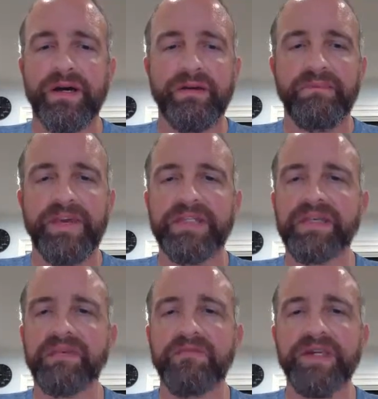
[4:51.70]

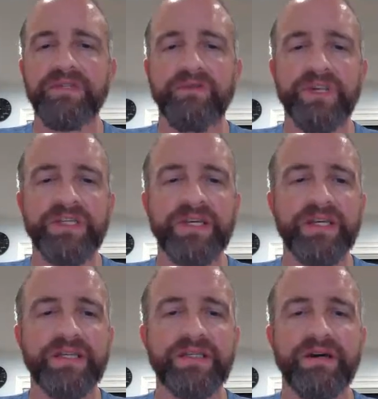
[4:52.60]
Basically the way this works
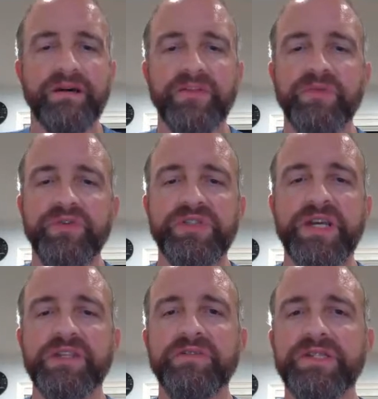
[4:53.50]
is the boot
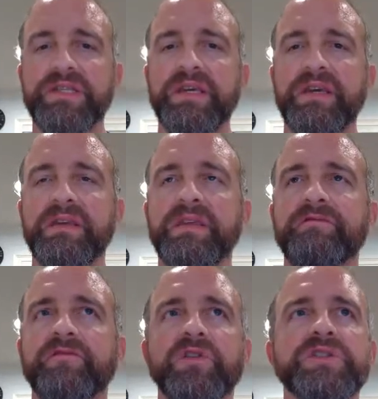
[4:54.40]
sector is the
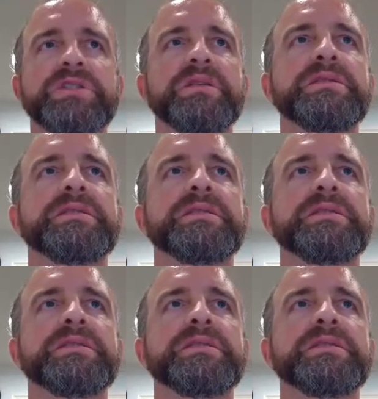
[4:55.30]
first